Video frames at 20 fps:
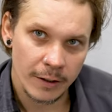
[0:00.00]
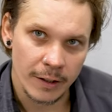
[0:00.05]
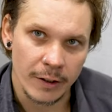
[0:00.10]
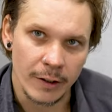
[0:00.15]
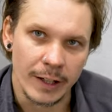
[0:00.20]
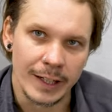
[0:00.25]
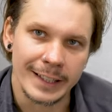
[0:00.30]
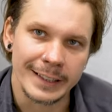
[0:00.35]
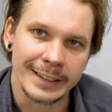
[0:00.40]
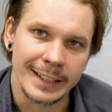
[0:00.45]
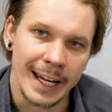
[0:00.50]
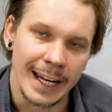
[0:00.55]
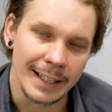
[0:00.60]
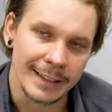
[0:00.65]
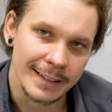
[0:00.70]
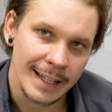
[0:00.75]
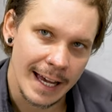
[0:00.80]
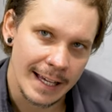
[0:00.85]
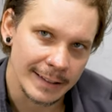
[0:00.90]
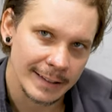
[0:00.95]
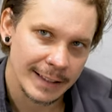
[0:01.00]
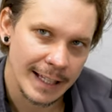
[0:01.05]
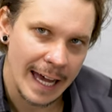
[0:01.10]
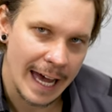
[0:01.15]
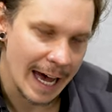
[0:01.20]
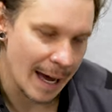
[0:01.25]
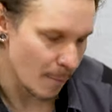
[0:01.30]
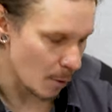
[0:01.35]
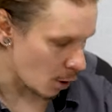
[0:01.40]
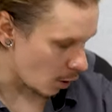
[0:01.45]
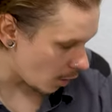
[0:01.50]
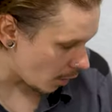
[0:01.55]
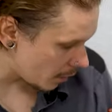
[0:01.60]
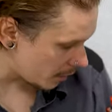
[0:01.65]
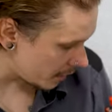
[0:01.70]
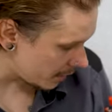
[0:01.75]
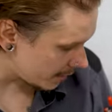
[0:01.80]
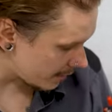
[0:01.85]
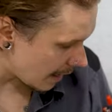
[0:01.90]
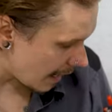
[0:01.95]
there is a test tab on
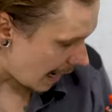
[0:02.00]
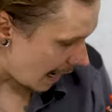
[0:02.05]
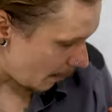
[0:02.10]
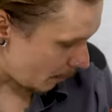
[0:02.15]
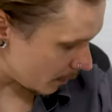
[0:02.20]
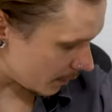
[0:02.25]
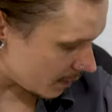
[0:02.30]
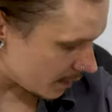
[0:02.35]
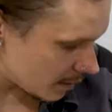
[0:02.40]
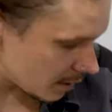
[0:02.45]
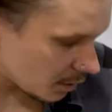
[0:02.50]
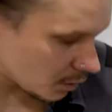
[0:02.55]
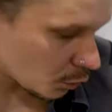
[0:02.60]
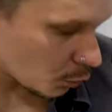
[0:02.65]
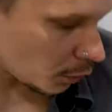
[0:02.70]
the top. It's this